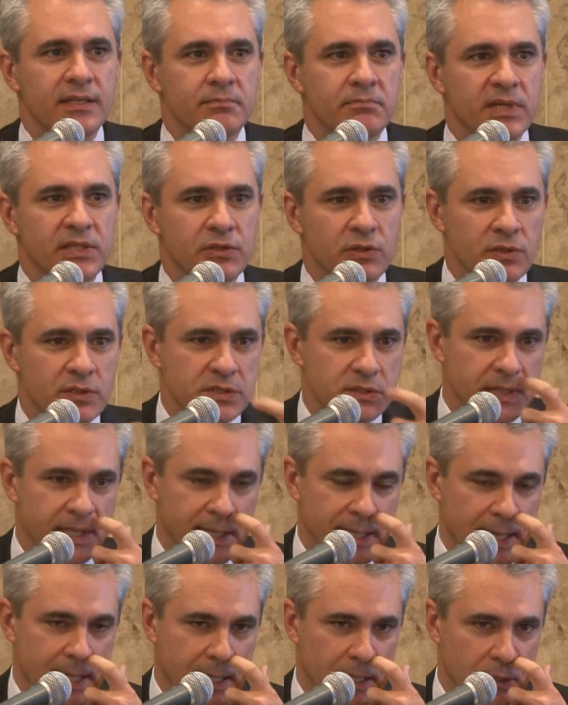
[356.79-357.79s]
but also,
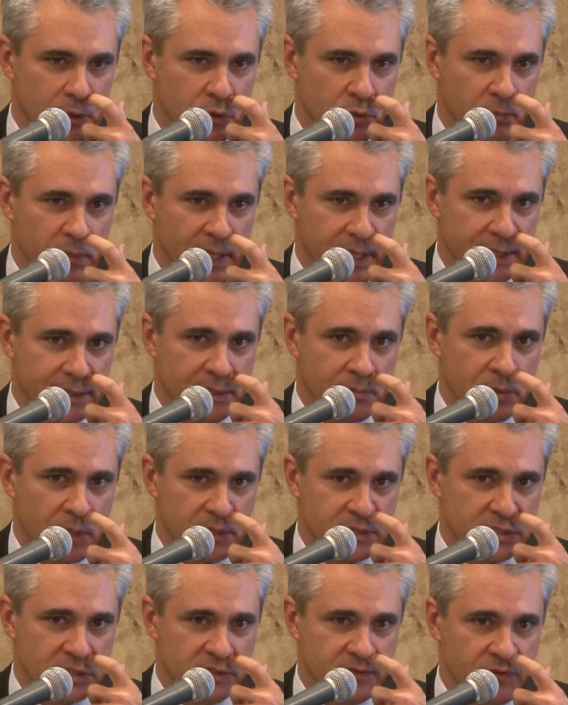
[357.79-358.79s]
again, to make the
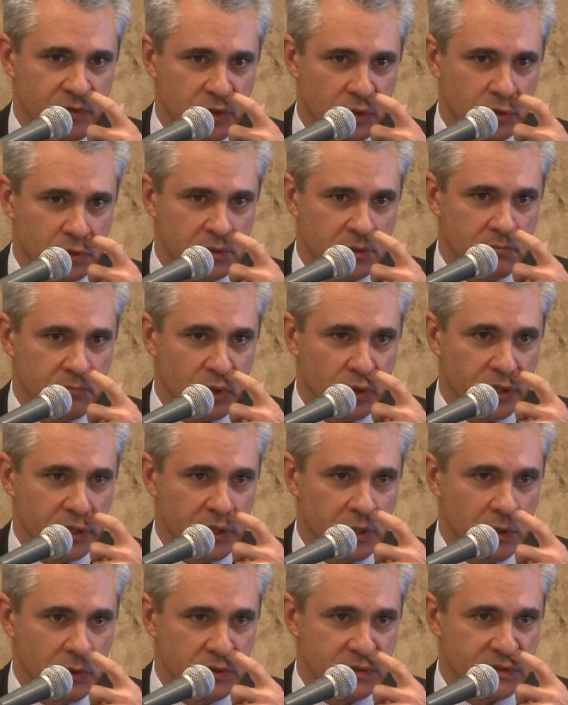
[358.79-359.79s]
process of growth more
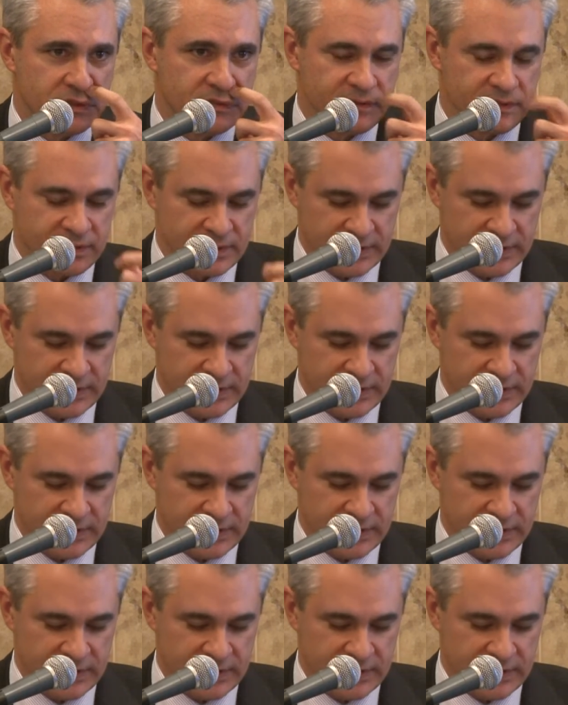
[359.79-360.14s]
inclusive.